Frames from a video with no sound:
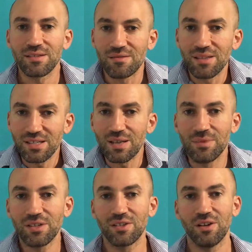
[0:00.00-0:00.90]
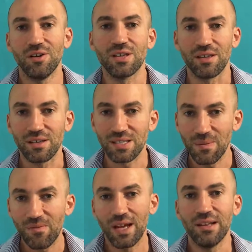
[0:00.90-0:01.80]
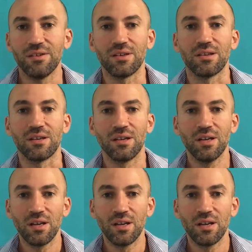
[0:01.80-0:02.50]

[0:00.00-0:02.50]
there's something to know here. There's some value here.